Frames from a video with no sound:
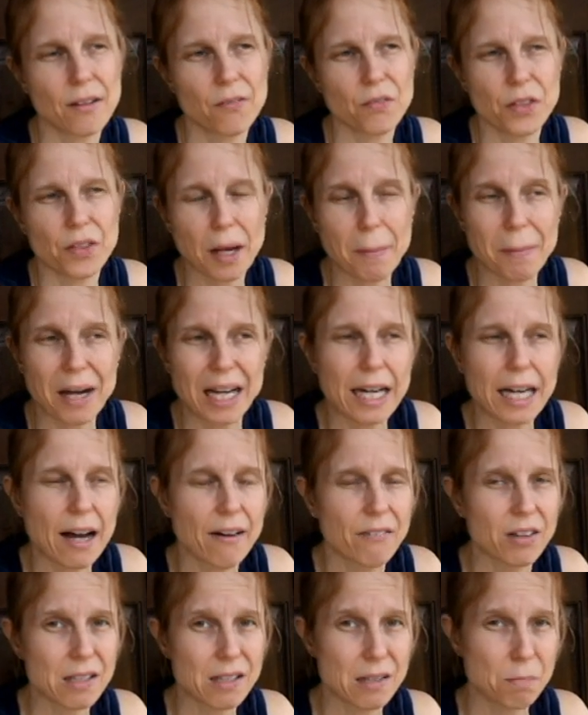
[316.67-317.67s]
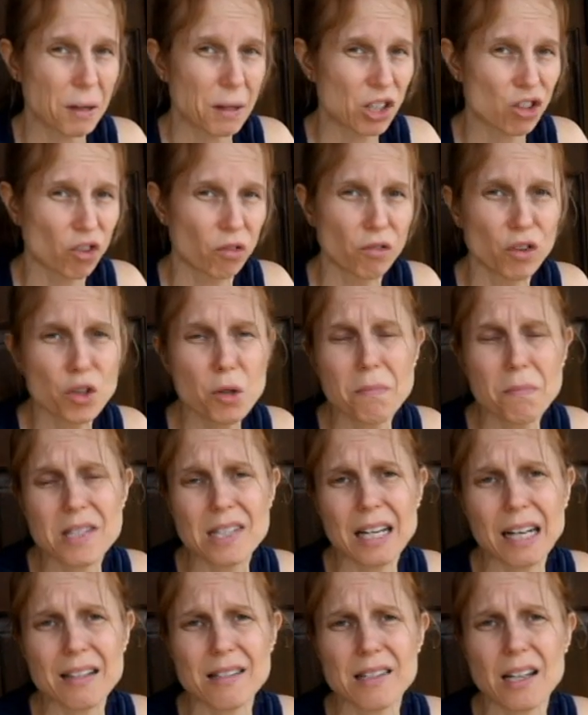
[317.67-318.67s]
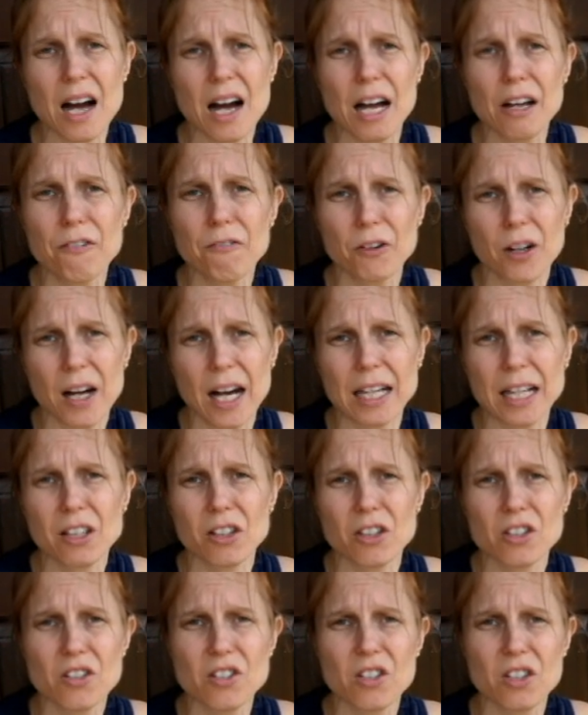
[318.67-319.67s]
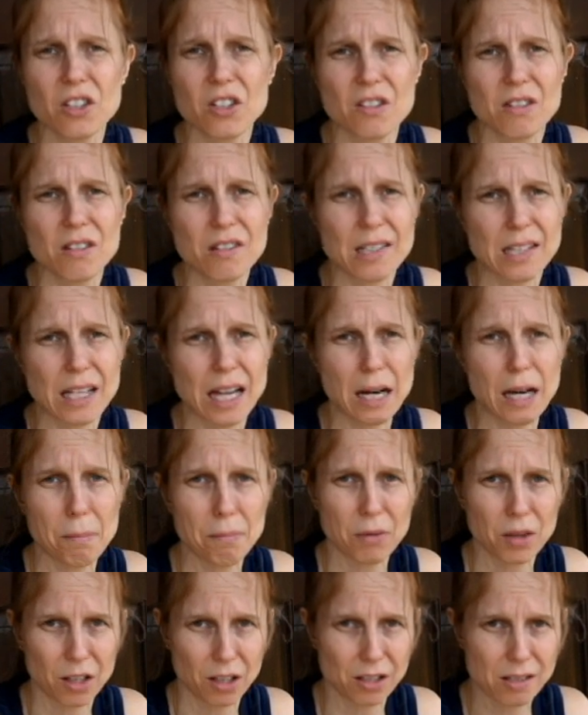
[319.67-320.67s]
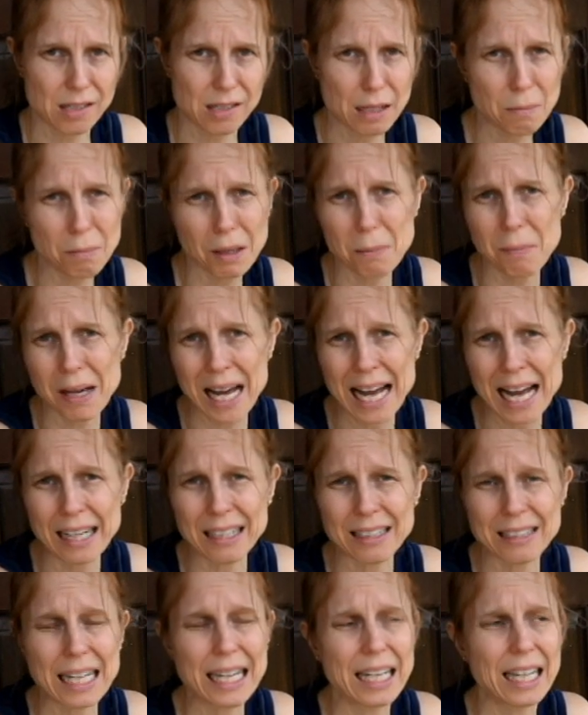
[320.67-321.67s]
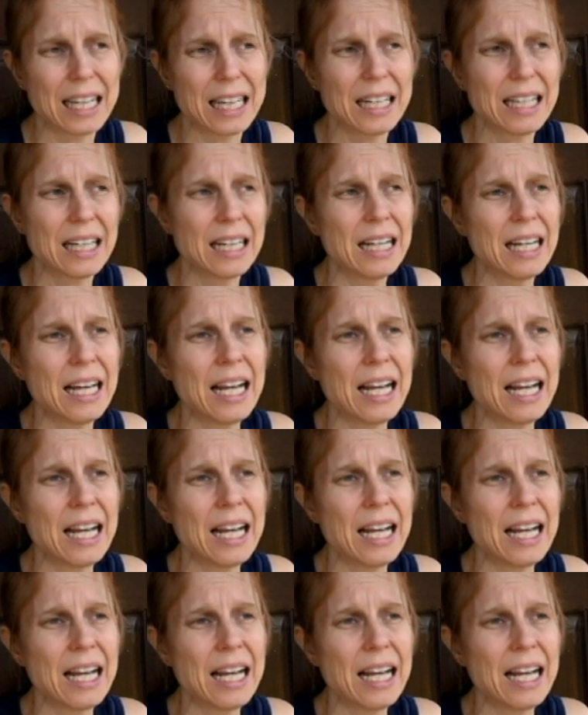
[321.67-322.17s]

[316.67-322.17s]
they might have a special room set aside for hikers to set up their sleeping bags in.